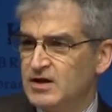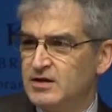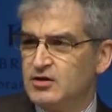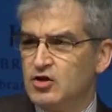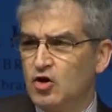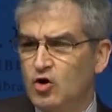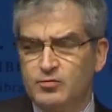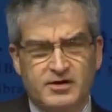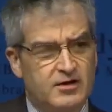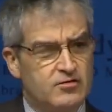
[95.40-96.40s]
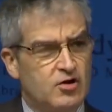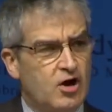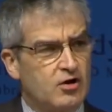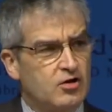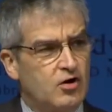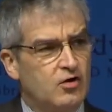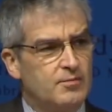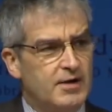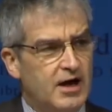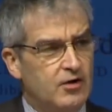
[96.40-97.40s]
In the Globe today is an article
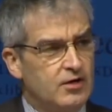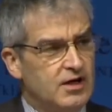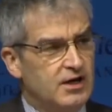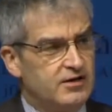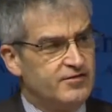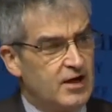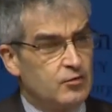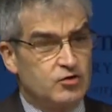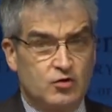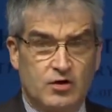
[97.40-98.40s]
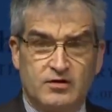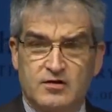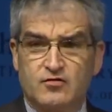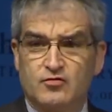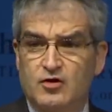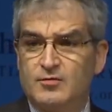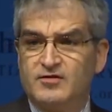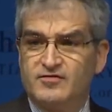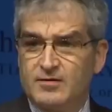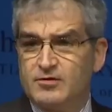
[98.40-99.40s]
about an event we're doing in this room
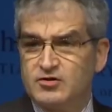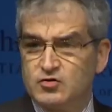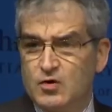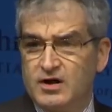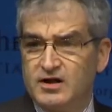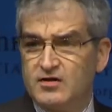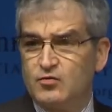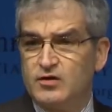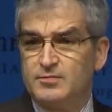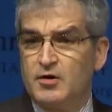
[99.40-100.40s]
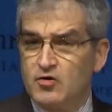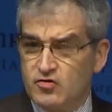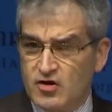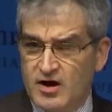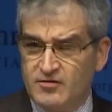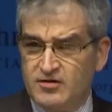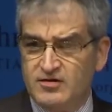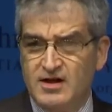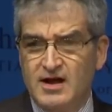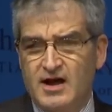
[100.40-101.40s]
on February 20th where the post
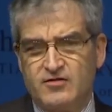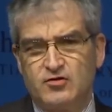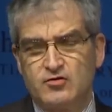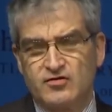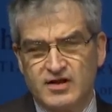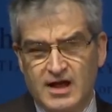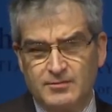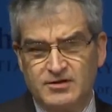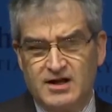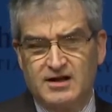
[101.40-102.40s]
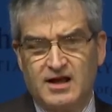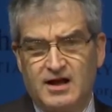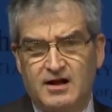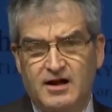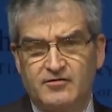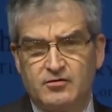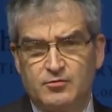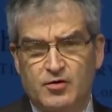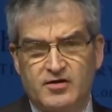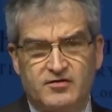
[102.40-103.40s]
office has a new stamp dedicated after the
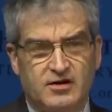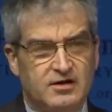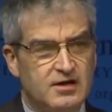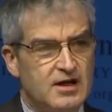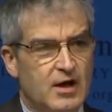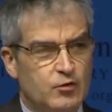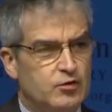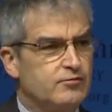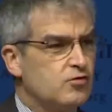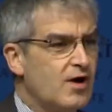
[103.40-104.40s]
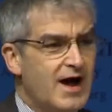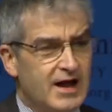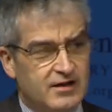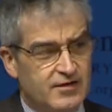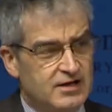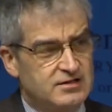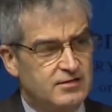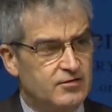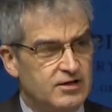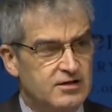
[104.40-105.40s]
president, and we do a variety of
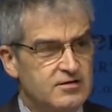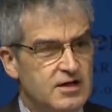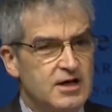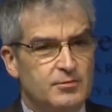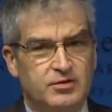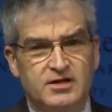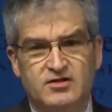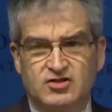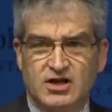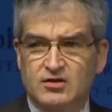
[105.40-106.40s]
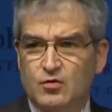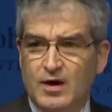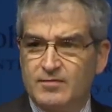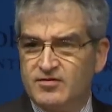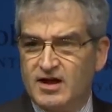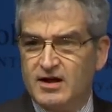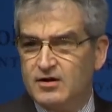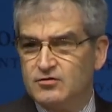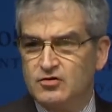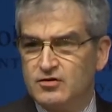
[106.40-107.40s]
activities. Please check the website
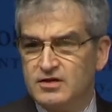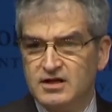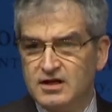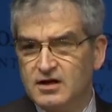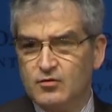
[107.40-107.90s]
out during the year.